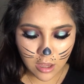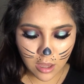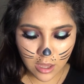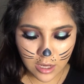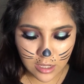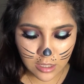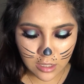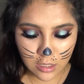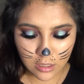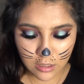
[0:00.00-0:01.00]
and
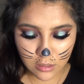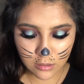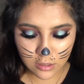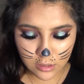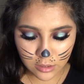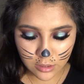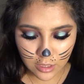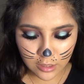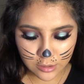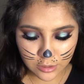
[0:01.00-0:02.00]
these are
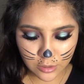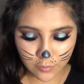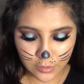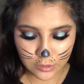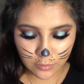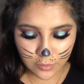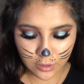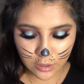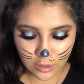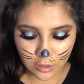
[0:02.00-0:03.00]
like super
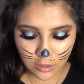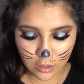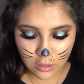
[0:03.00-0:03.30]
good.